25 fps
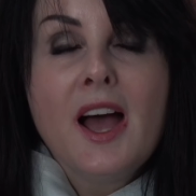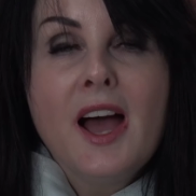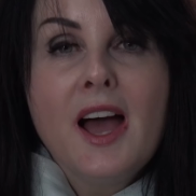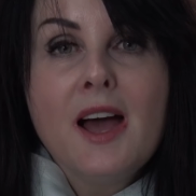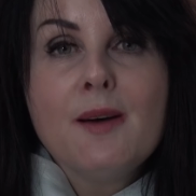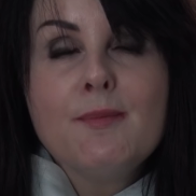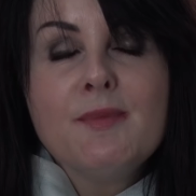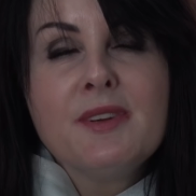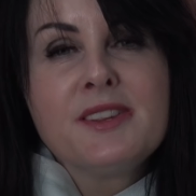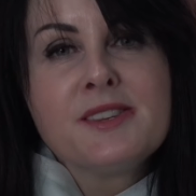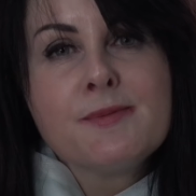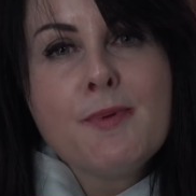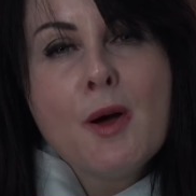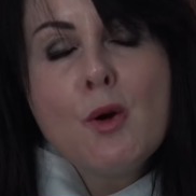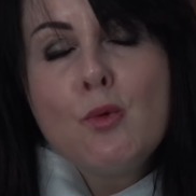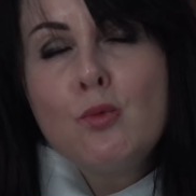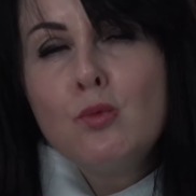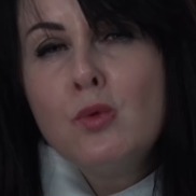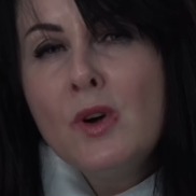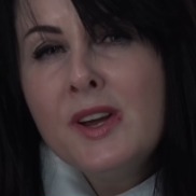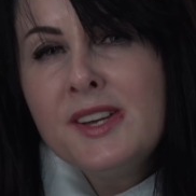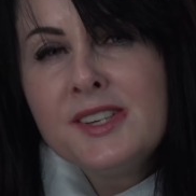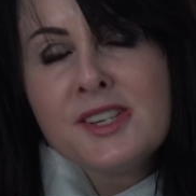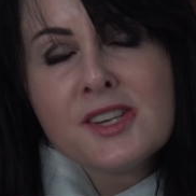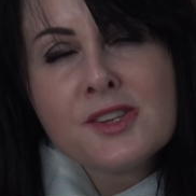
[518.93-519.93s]
Um, it's
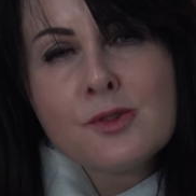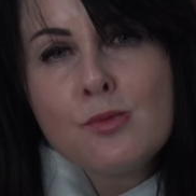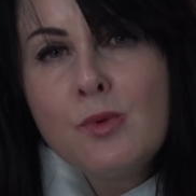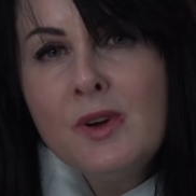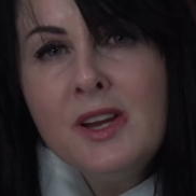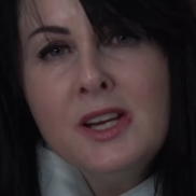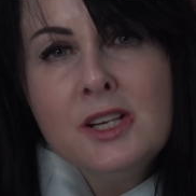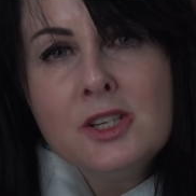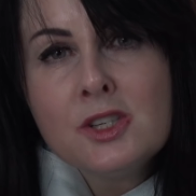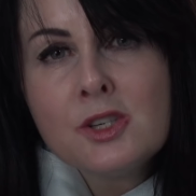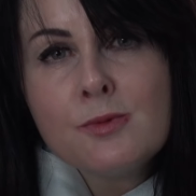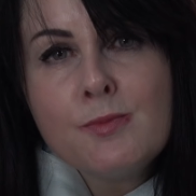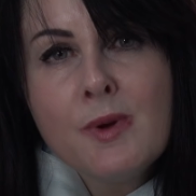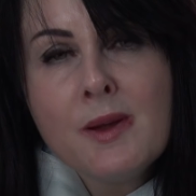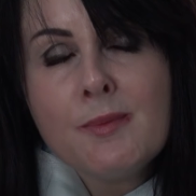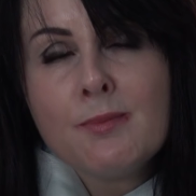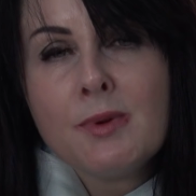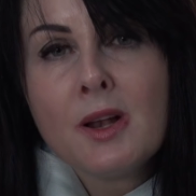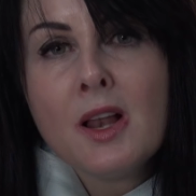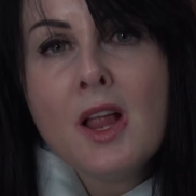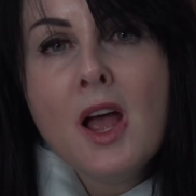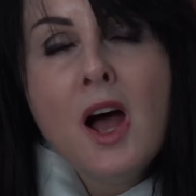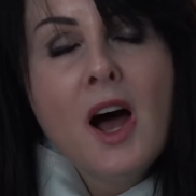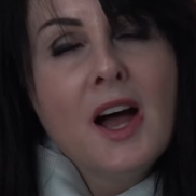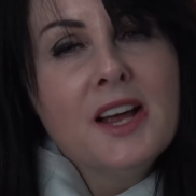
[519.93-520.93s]
about rich Swedish
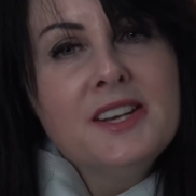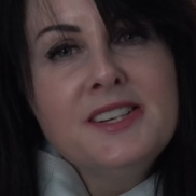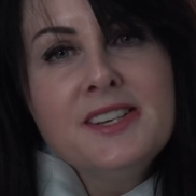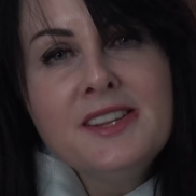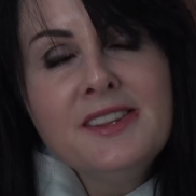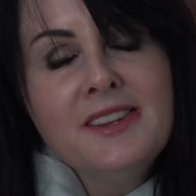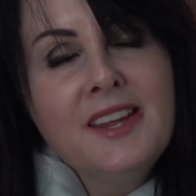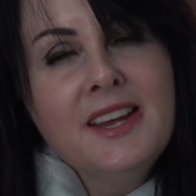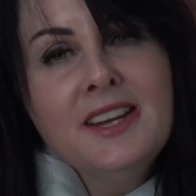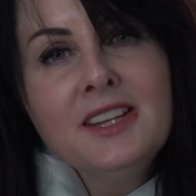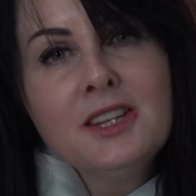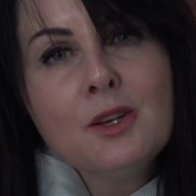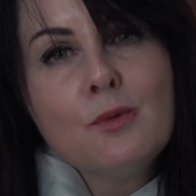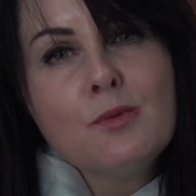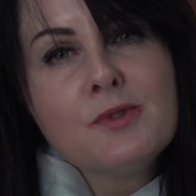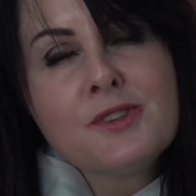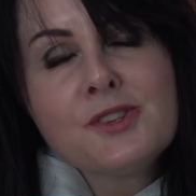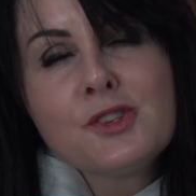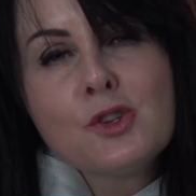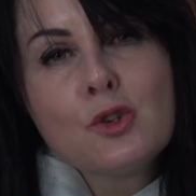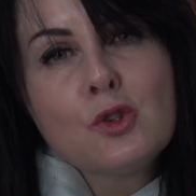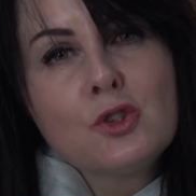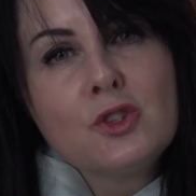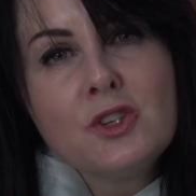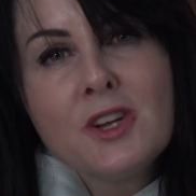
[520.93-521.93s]
people. I didn't think there was
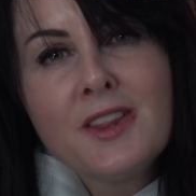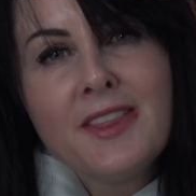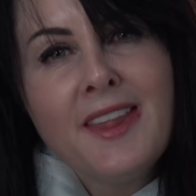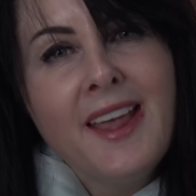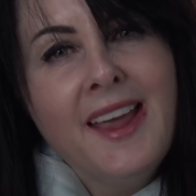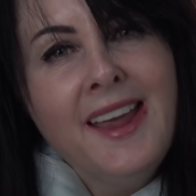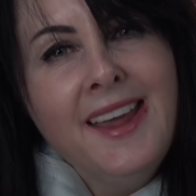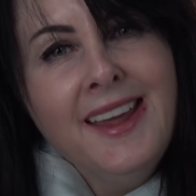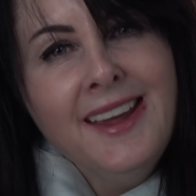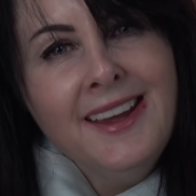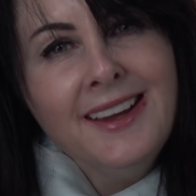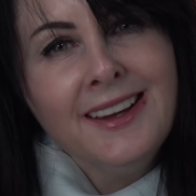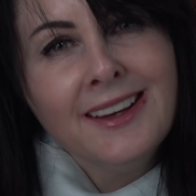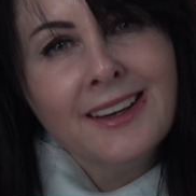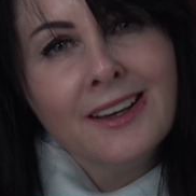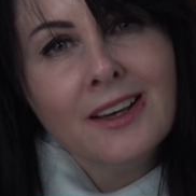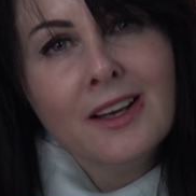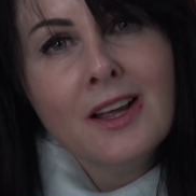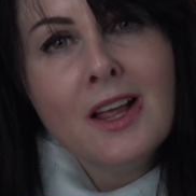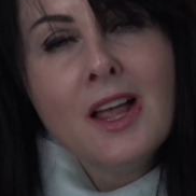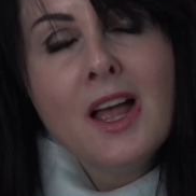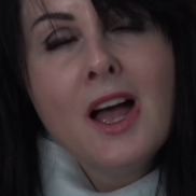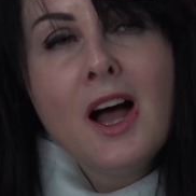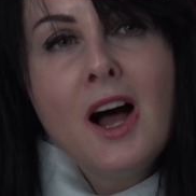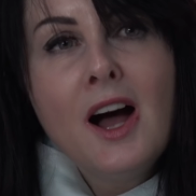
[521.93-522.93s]
such a thing.
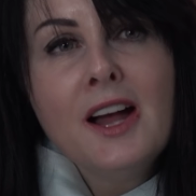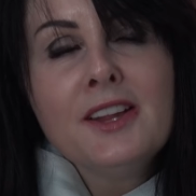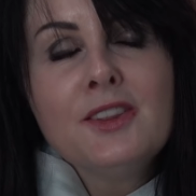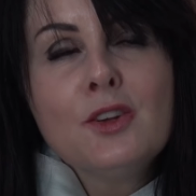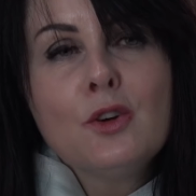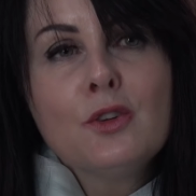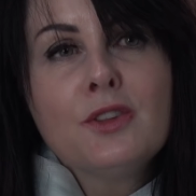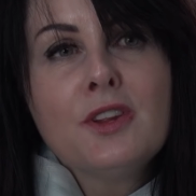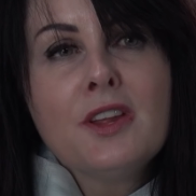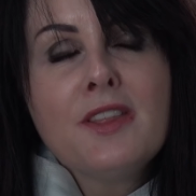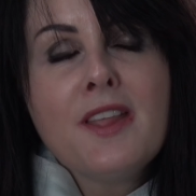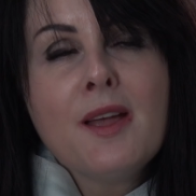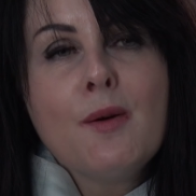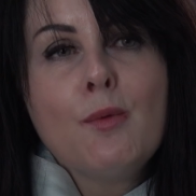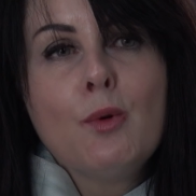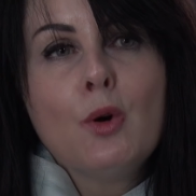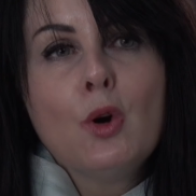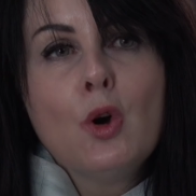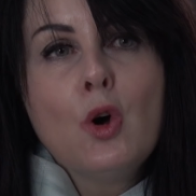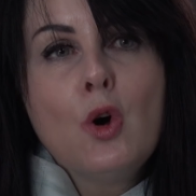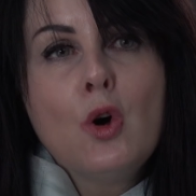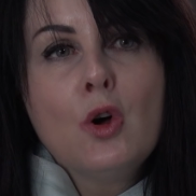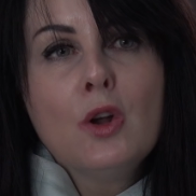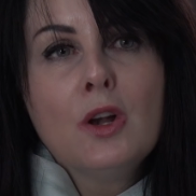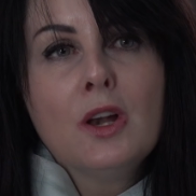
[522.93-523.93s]
I thought that they
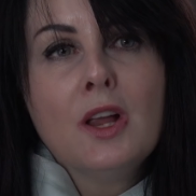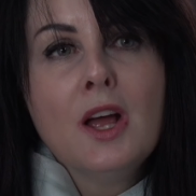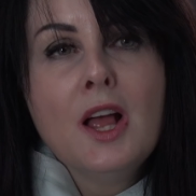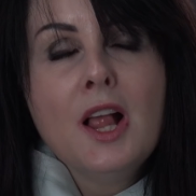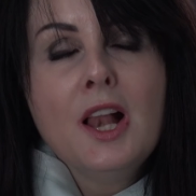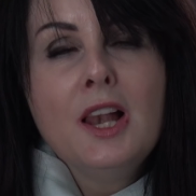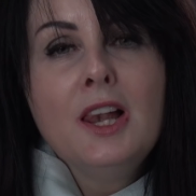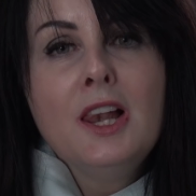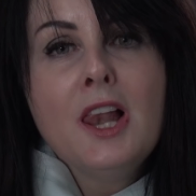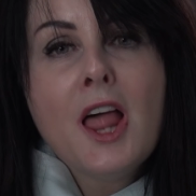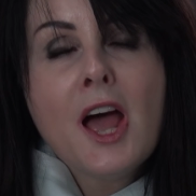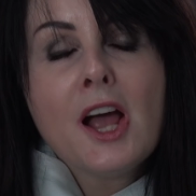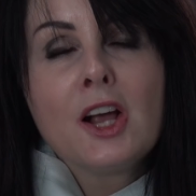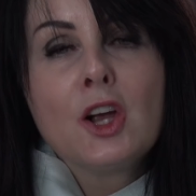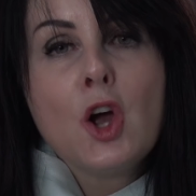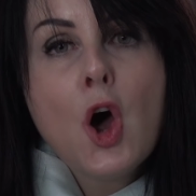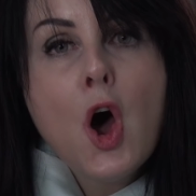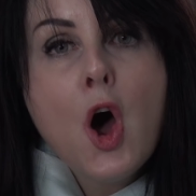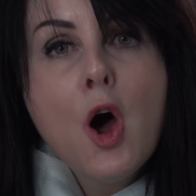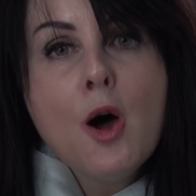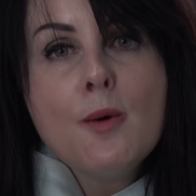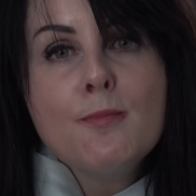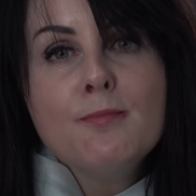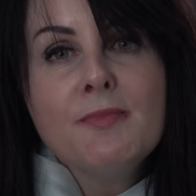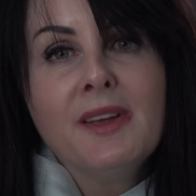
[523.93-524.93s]
were all
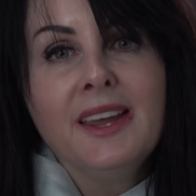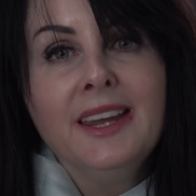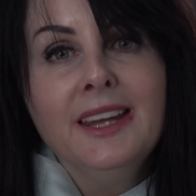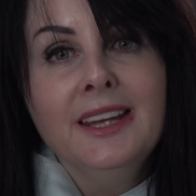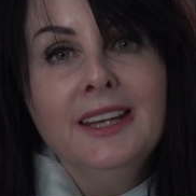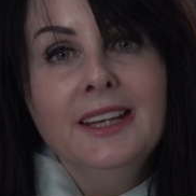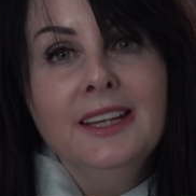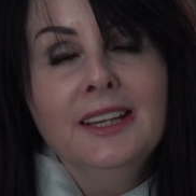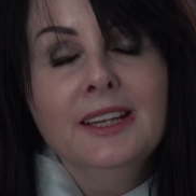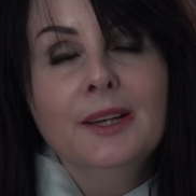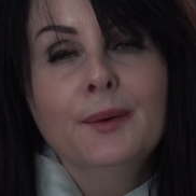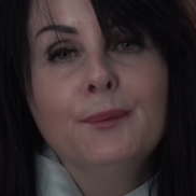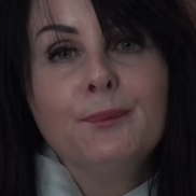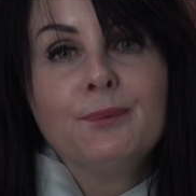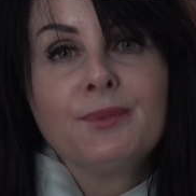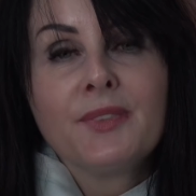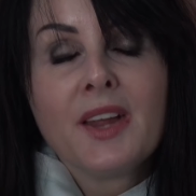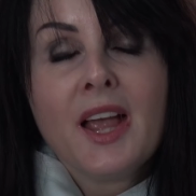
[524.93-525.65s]
lagom-y